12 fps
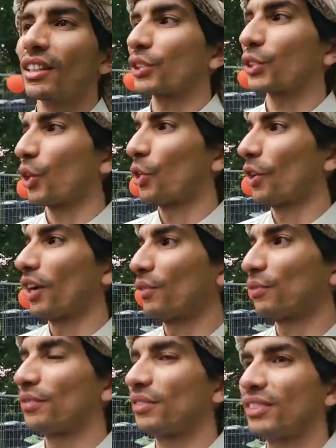So it's
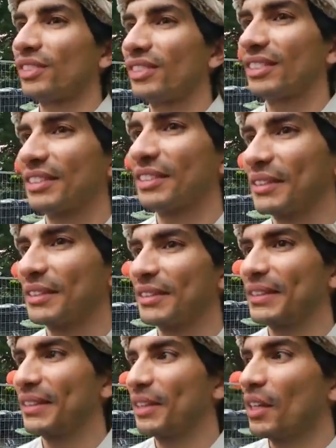more from a global
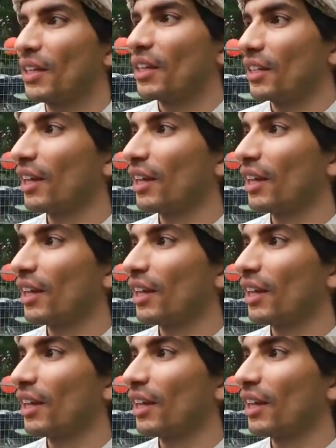standpoint?